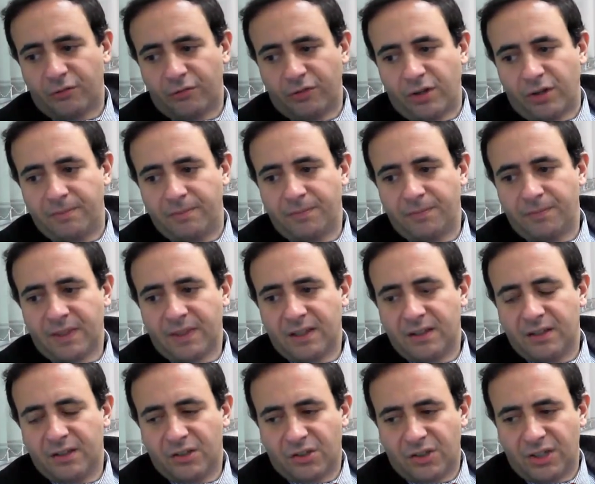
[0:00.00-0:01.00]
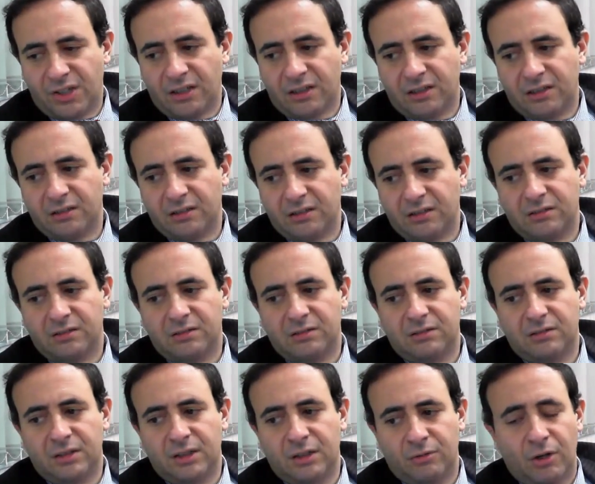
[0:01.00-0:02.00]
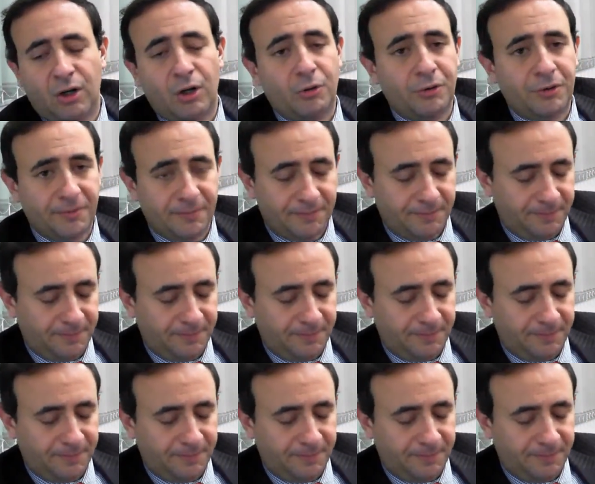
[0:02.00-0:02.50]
from Silk Road,